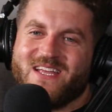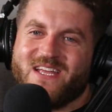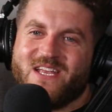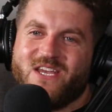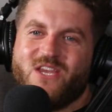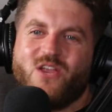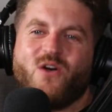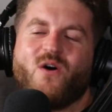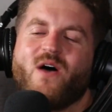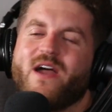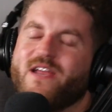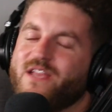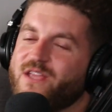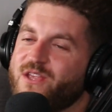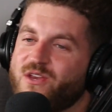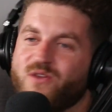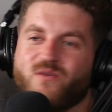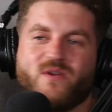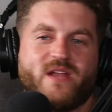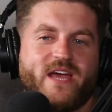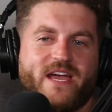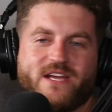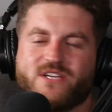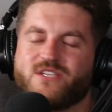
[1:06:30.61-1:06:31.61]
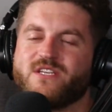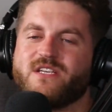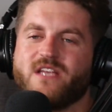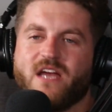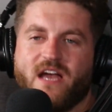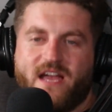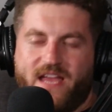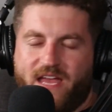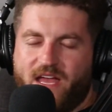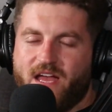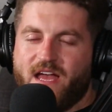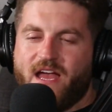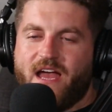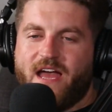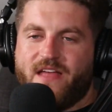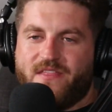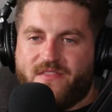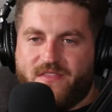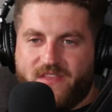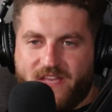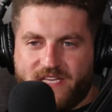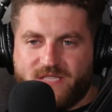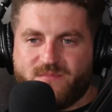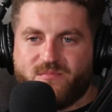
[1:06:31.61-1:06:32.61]
No, you know what?
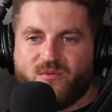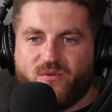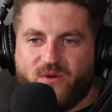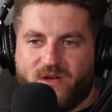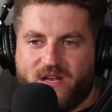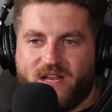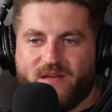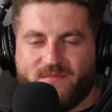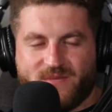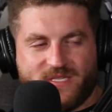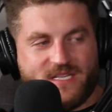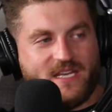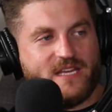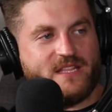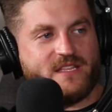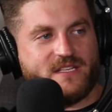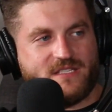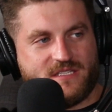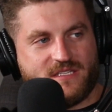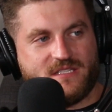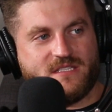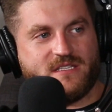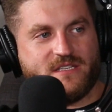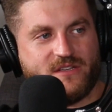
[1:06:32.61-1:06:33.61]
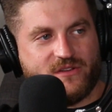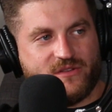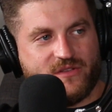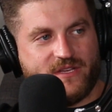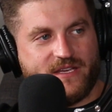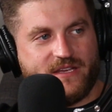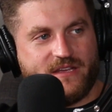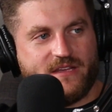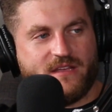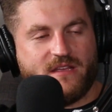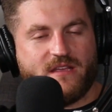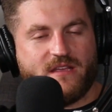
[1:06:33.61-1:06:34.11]
At this point, I'm saying this sincerely.